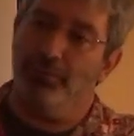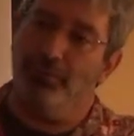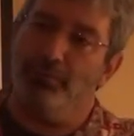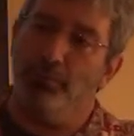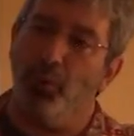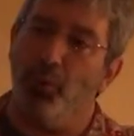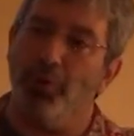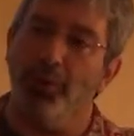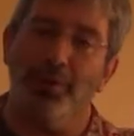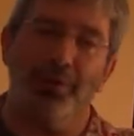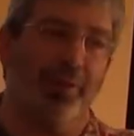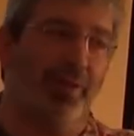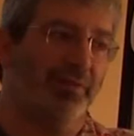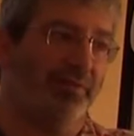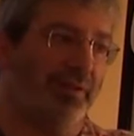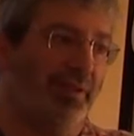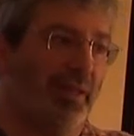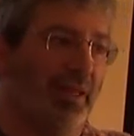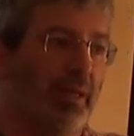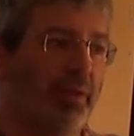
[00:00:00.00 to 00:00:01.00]
more or
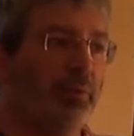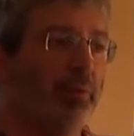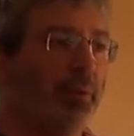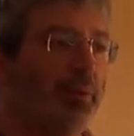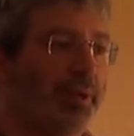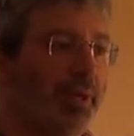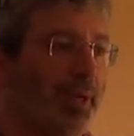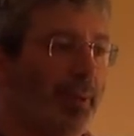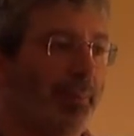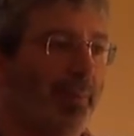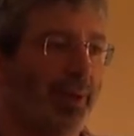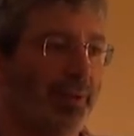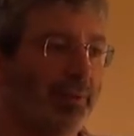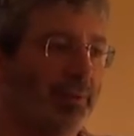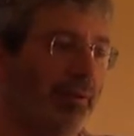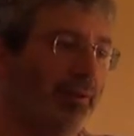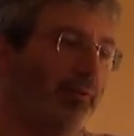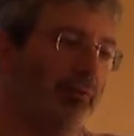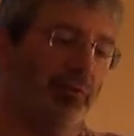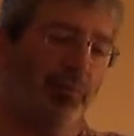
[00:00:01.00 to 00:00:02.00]
less equally
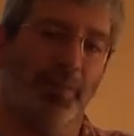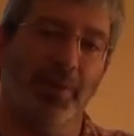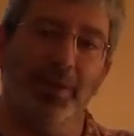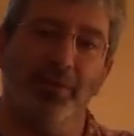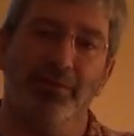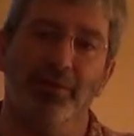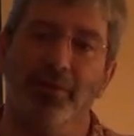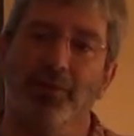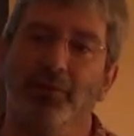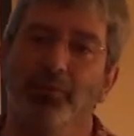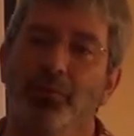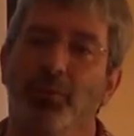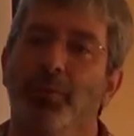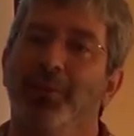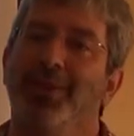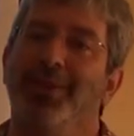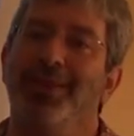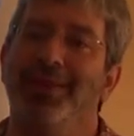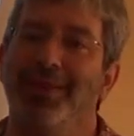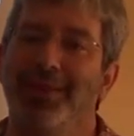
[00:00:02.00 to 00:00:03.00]
abundant species will
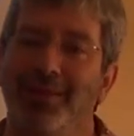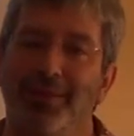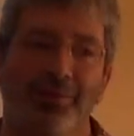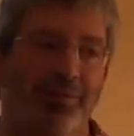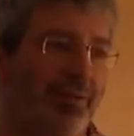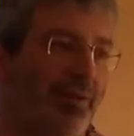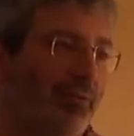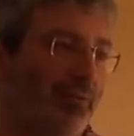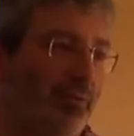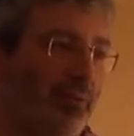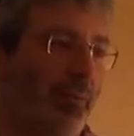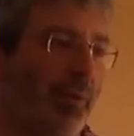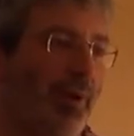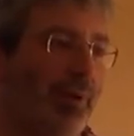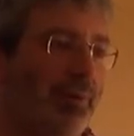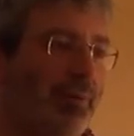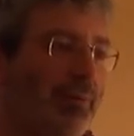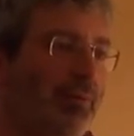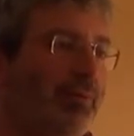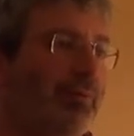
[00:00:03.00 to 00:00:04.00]
be the easiest
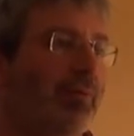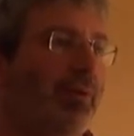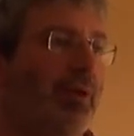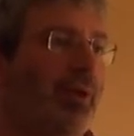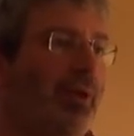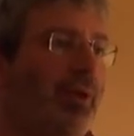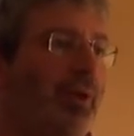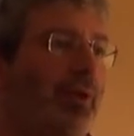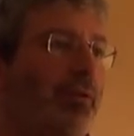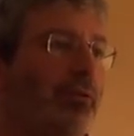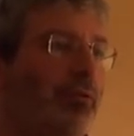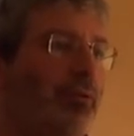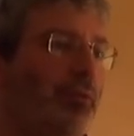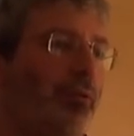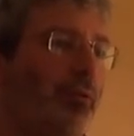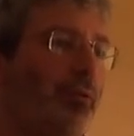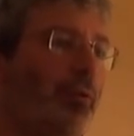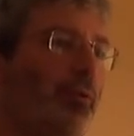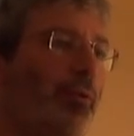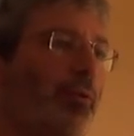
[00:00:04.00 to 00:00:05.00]
ones
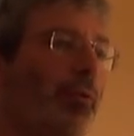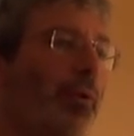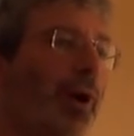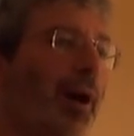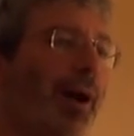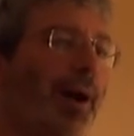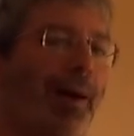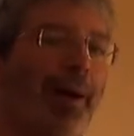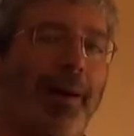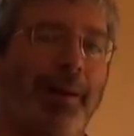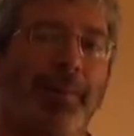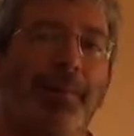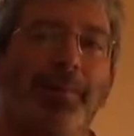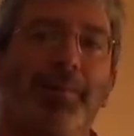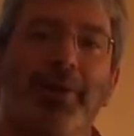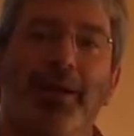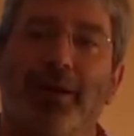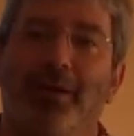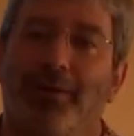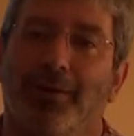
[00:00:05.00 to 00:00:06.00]
to uh,
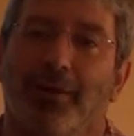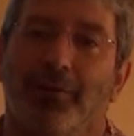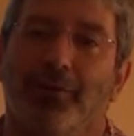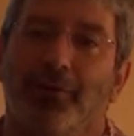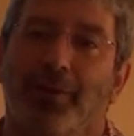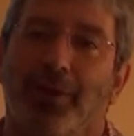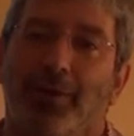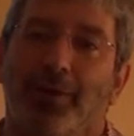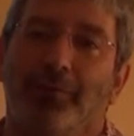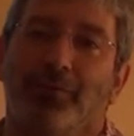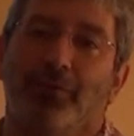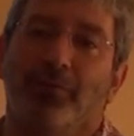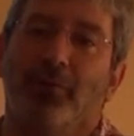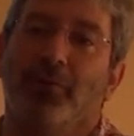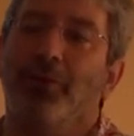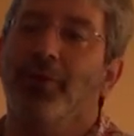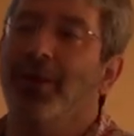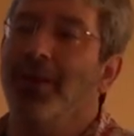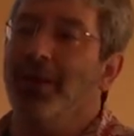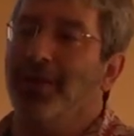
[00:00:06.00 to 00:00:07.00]
characterize.
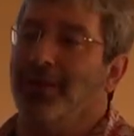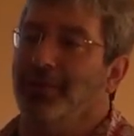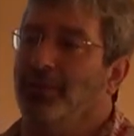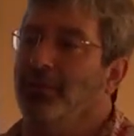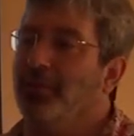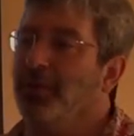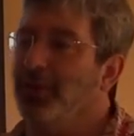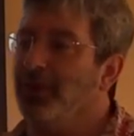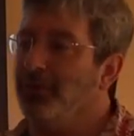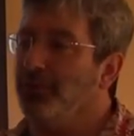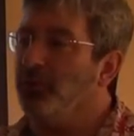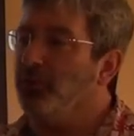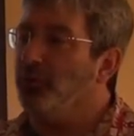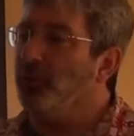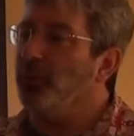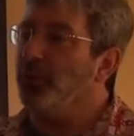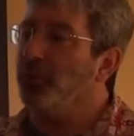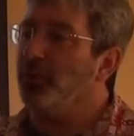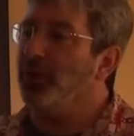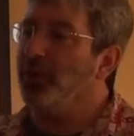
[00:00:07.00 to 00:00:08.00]
So
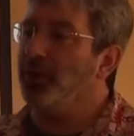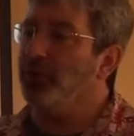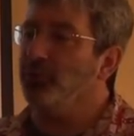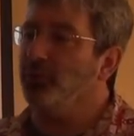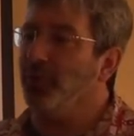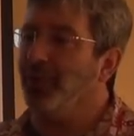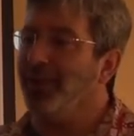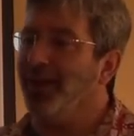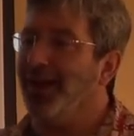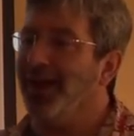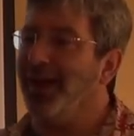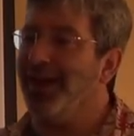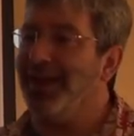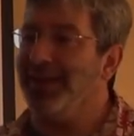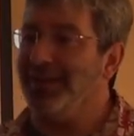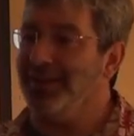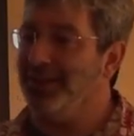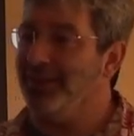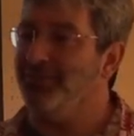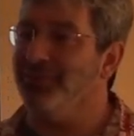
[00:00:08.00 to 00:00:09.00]
communities with high
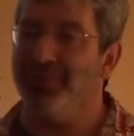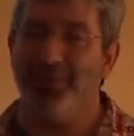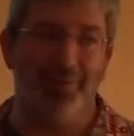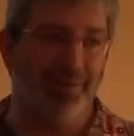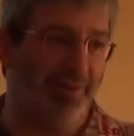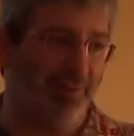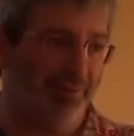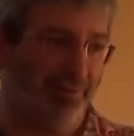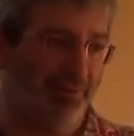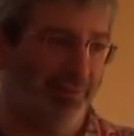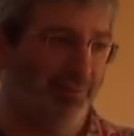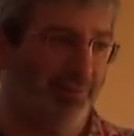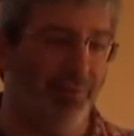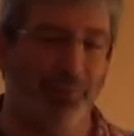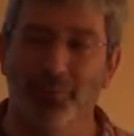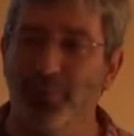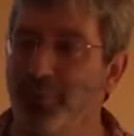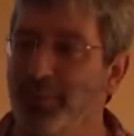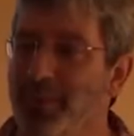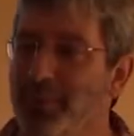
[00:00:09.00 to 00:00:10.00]
evenness, if
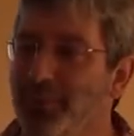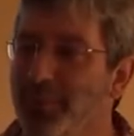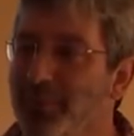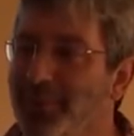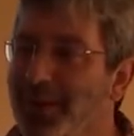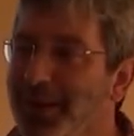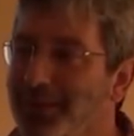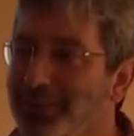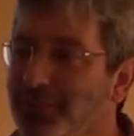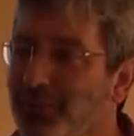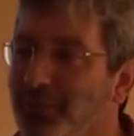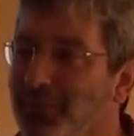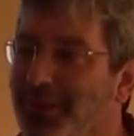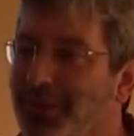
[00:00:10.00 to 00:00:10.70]
you remember back to your